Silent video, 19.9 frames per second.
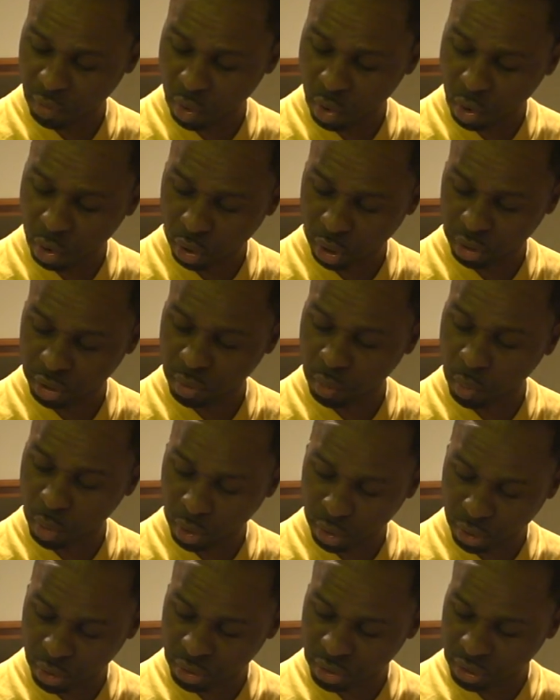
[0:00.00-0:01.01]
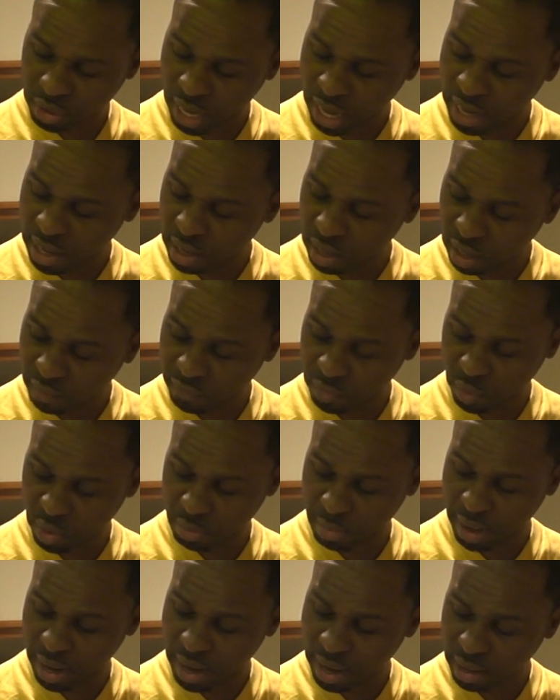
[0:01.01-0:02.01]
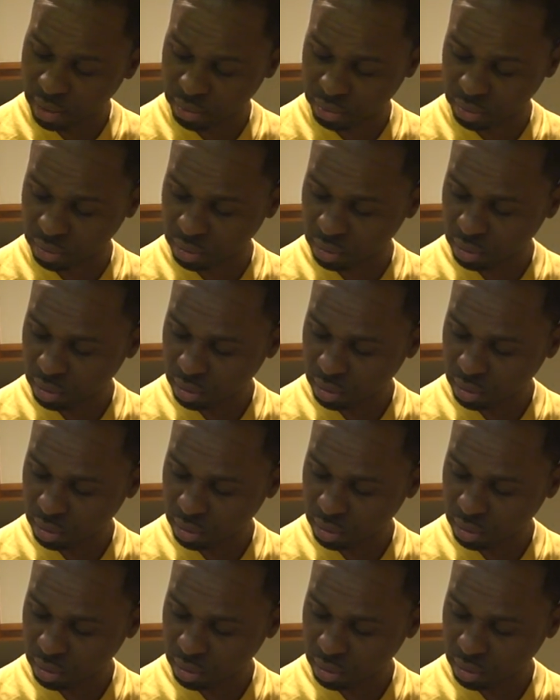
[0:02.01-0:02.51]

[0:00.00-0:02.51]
or the words "I love you" in my house.